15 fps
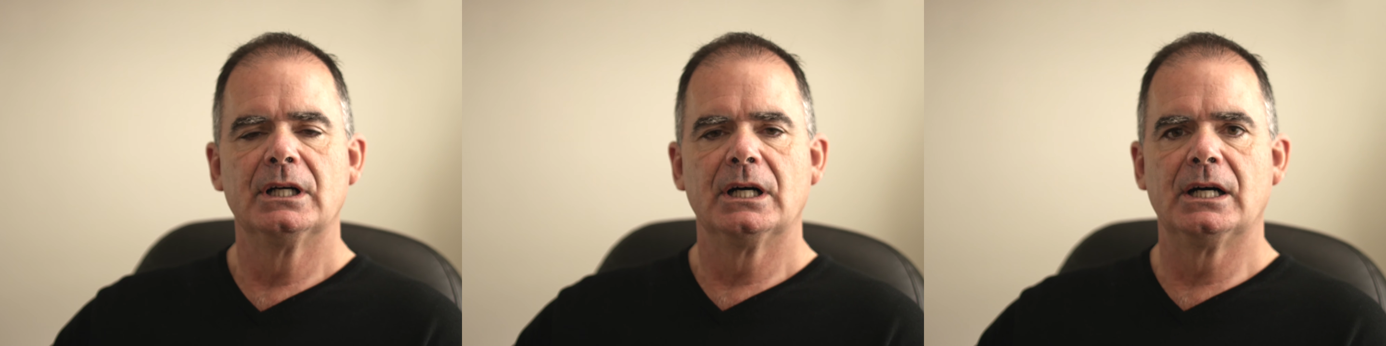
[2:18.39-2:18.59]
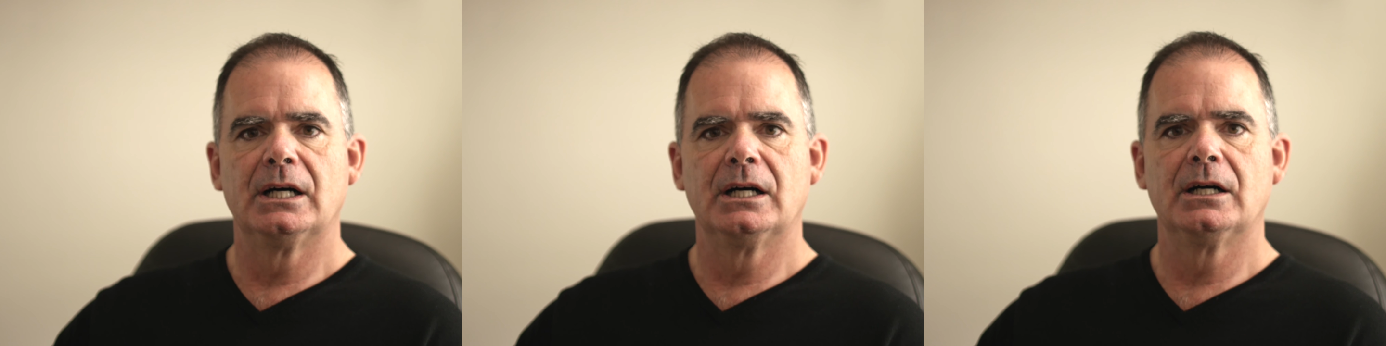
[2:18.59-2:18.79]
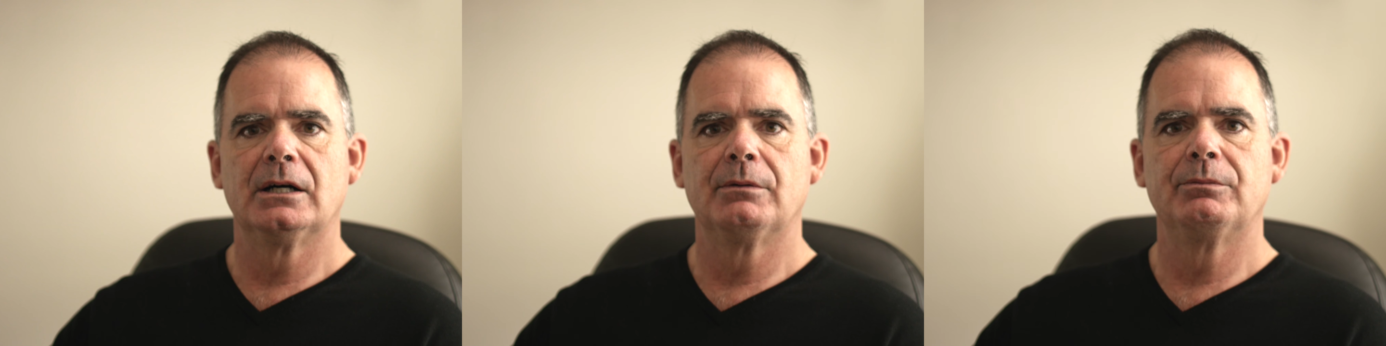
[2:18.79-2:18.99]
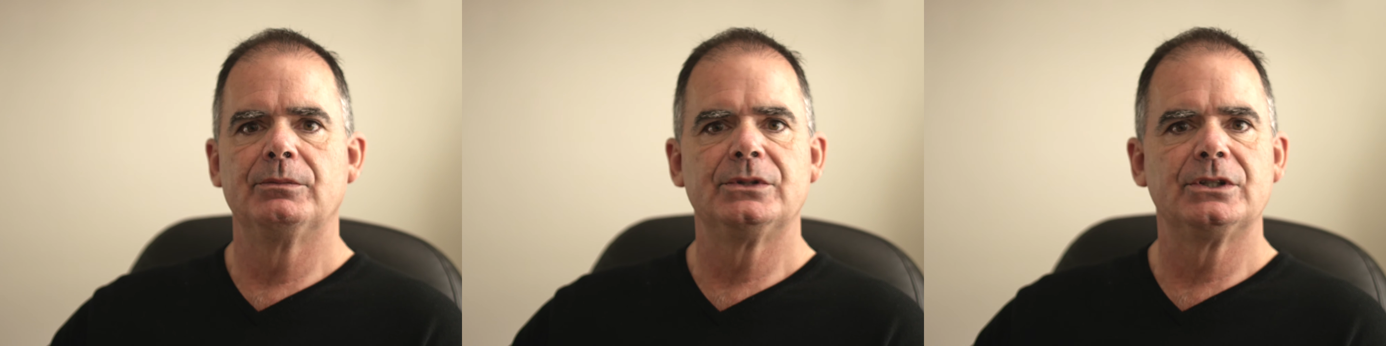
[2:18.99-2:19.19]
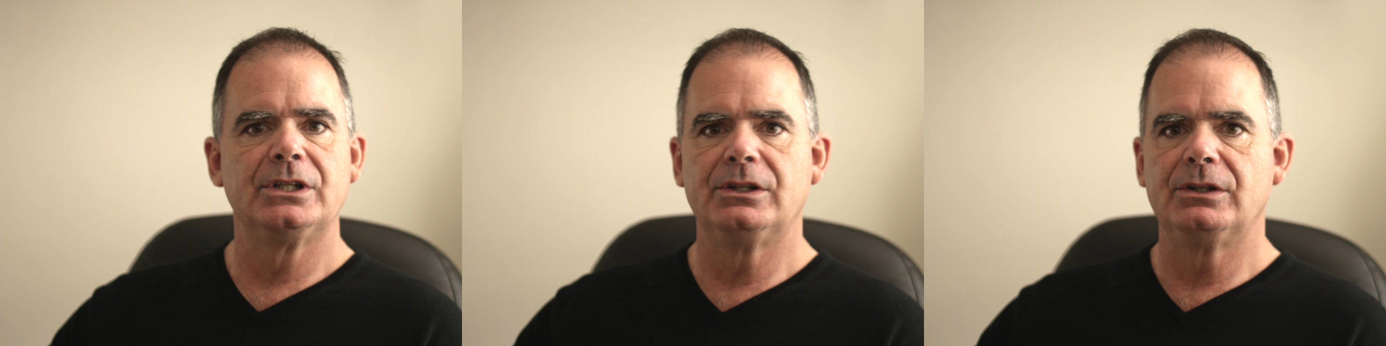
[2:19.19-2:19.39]

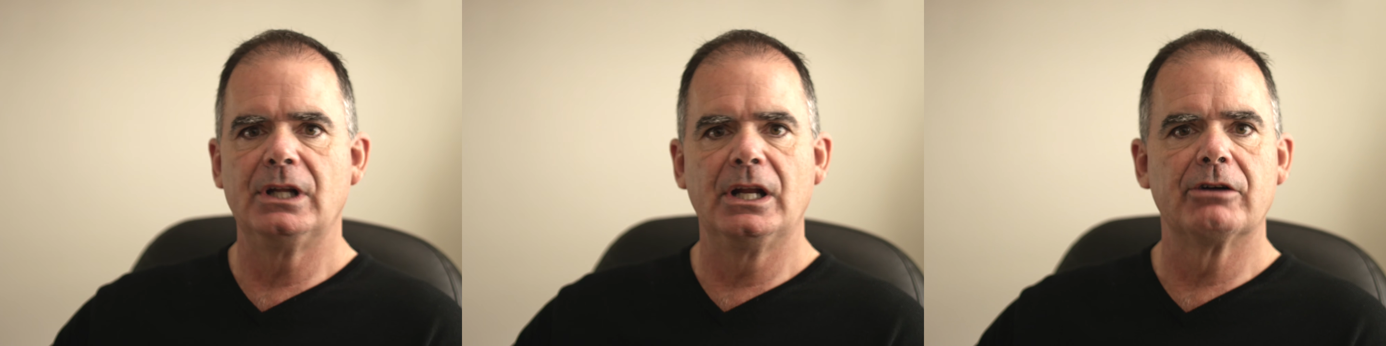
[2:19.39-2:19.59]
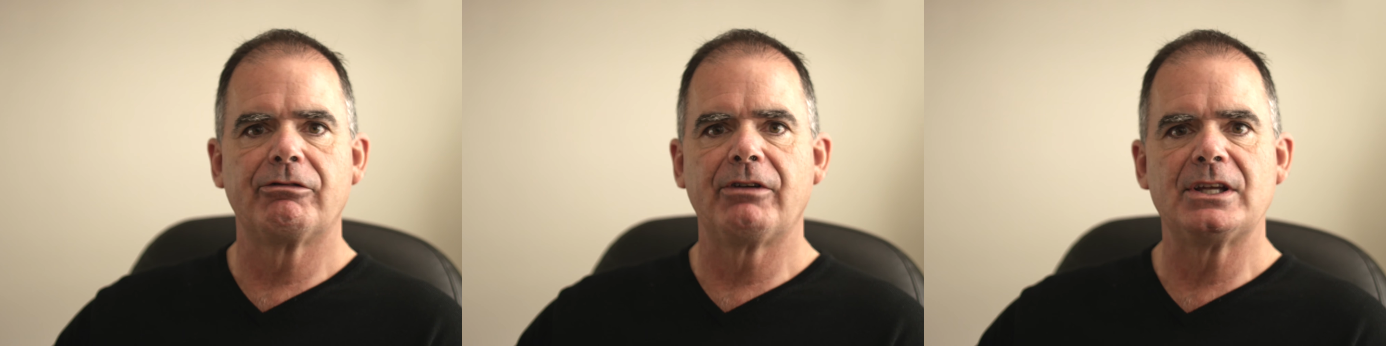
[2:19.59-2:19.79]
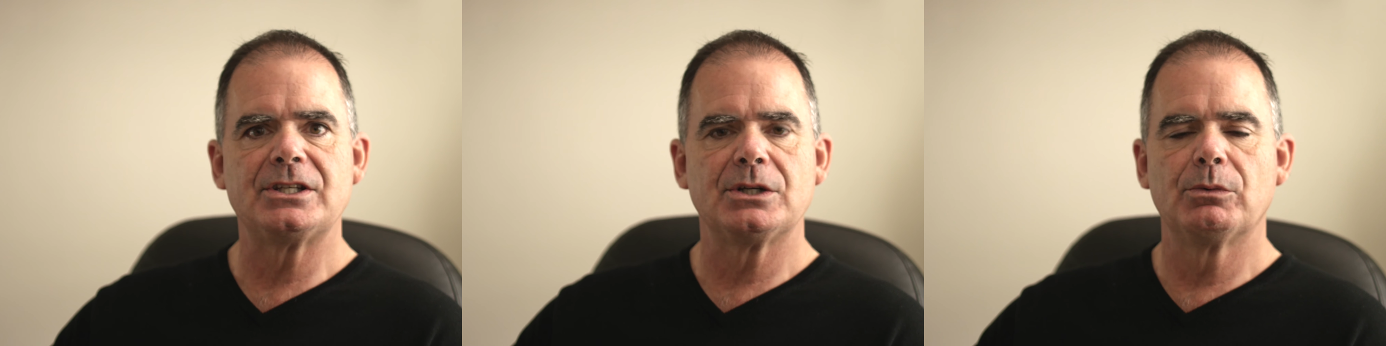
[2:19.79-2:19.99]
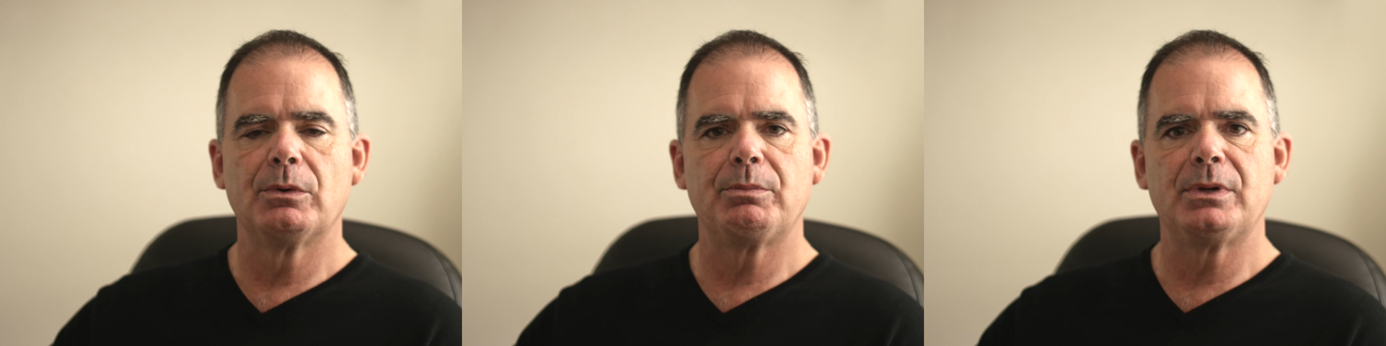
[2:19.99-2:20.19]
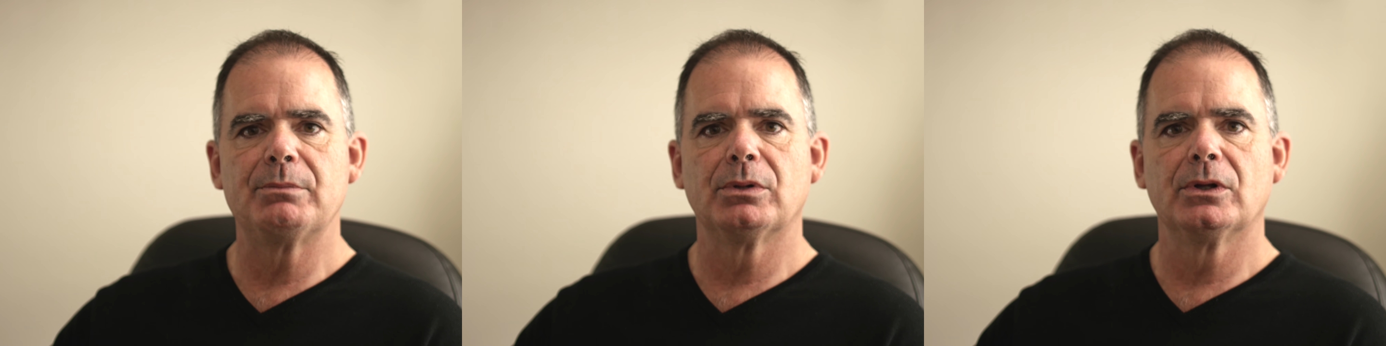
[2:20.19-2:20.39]
to interfacing with
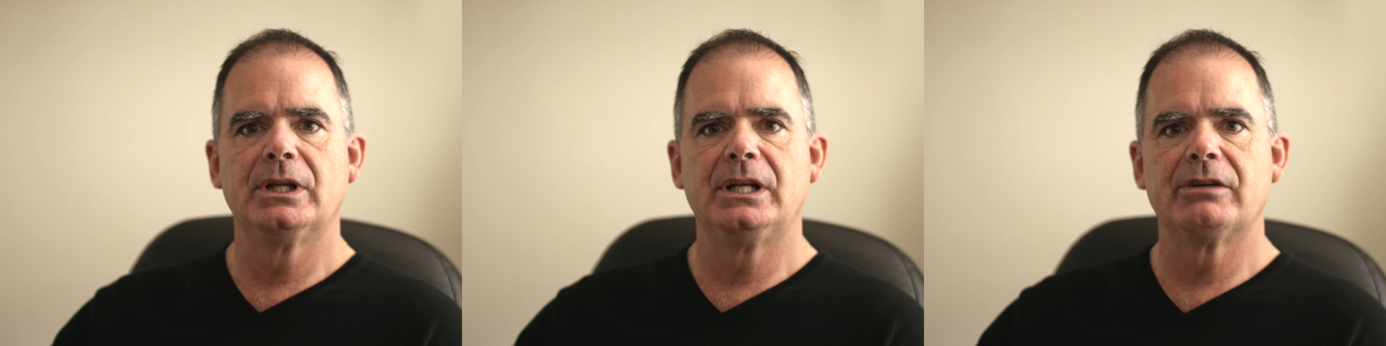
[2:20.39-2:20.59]
people in